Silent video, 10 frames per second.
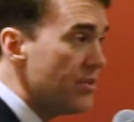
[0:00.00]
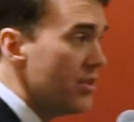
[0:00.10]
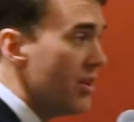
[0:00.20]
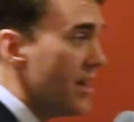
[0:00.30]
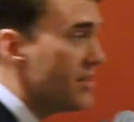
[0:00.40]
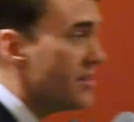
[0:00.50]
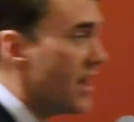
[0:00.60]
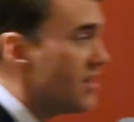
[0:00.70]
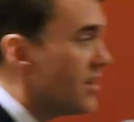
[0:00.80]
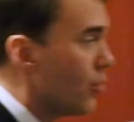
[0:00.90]
to the United
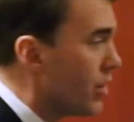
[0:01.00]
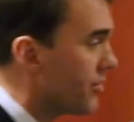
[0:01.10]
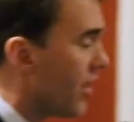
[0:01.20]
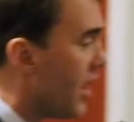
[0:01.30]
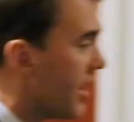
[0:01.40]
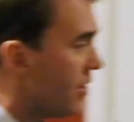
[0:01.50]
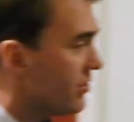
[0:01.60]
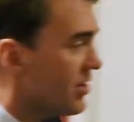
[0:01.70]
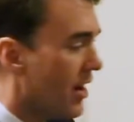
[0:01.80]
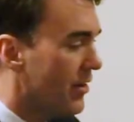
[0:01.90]
States and worked for Hyatt
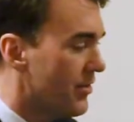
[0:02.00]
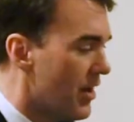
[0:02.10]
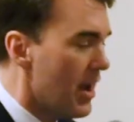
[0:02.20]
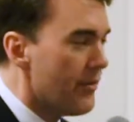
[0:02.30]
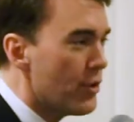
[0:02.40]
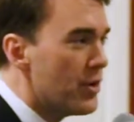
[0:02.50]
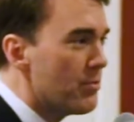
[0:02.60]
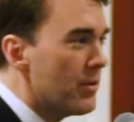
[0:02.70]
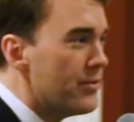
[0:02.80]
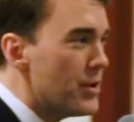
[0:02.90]
Hotels for a
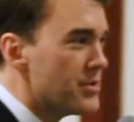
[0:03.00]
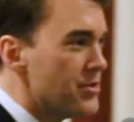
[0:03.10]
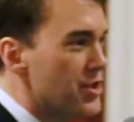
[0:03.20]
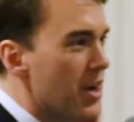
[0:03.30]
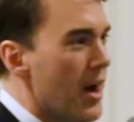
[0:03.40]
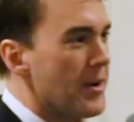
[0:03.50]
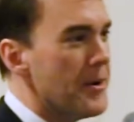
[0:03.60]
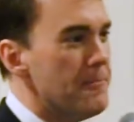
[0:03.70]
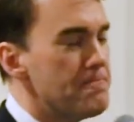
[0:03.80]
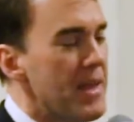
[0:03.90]
number of years in
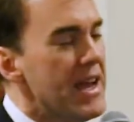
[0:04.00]
Chicago.